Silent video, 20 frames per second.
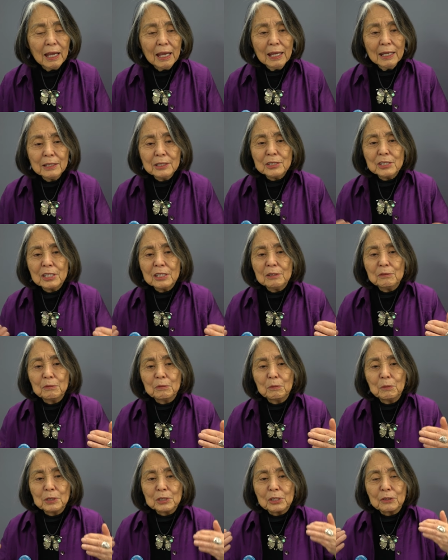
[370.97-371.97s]
And she
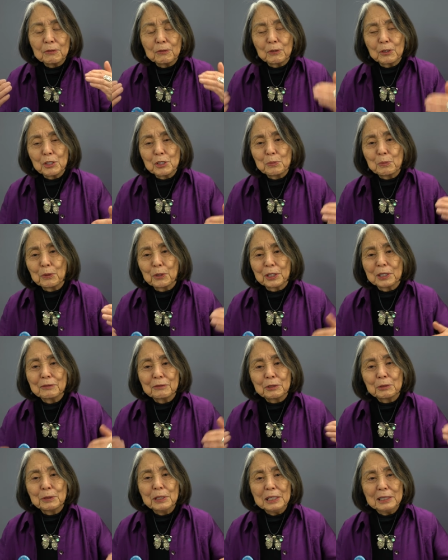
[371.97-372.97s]
was the firstborn
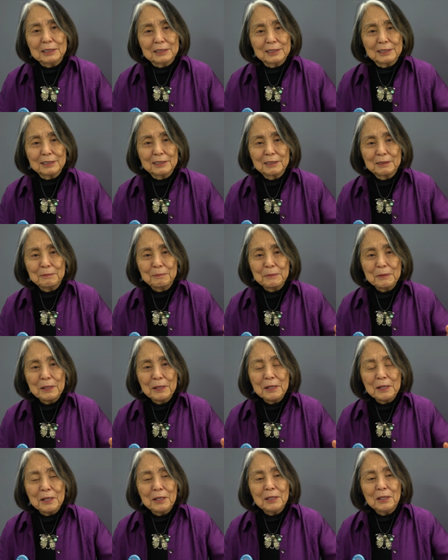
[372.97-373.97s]
of twins.
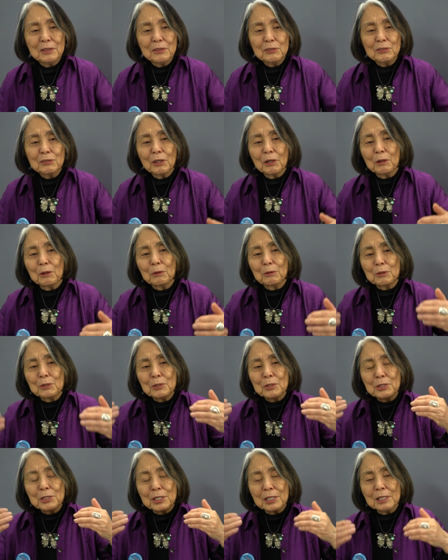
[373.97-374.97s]
So
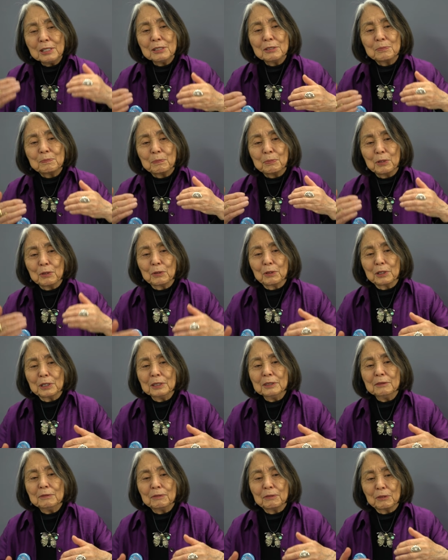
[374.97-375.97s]
she's
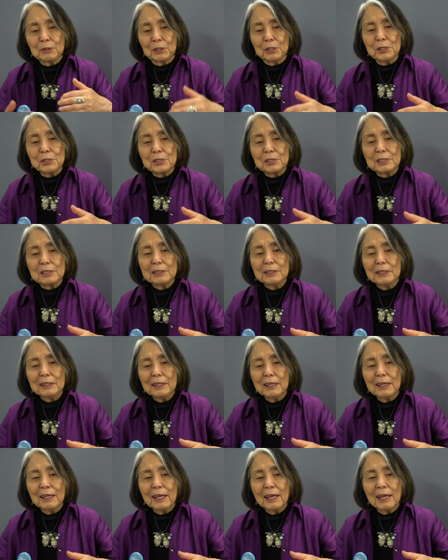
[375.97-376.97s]
born first,
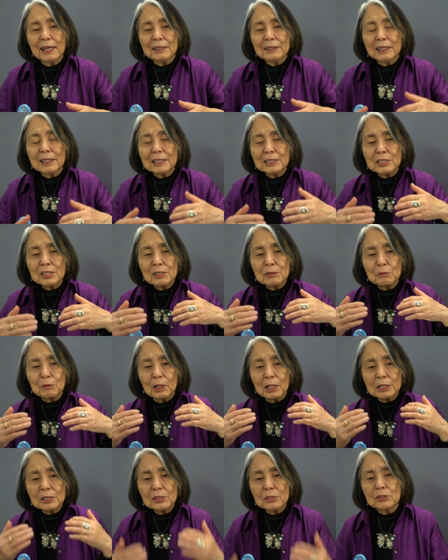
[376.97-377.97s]
and then she
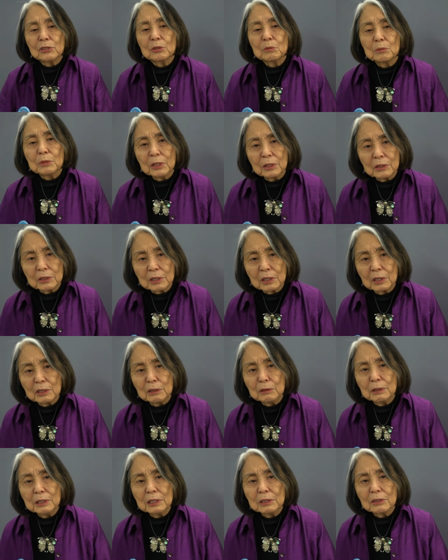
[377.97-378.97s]
watches her mother
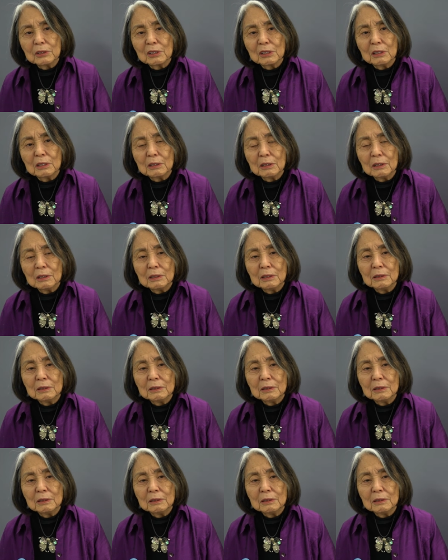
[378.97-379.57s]
go into the